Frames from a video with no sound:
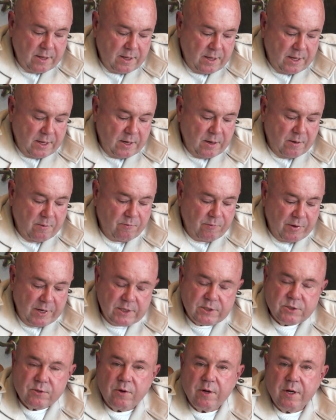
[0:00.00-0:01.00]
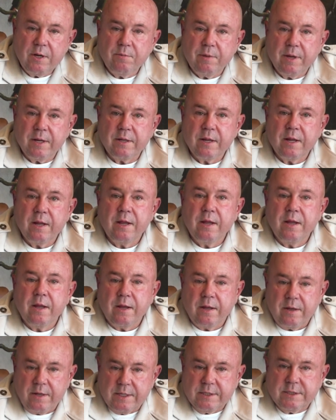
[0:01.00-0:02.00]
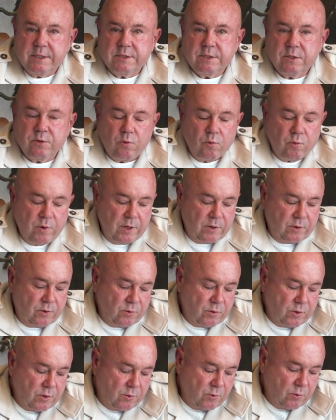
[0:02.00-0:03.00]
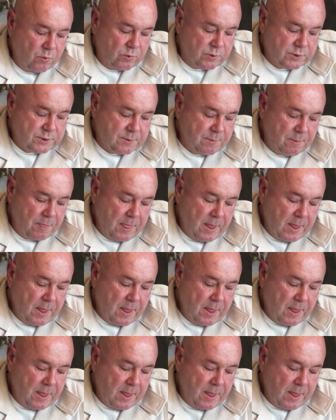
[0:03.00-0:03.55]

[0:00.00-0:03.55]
And I'm very sorry, but this is according to the rules.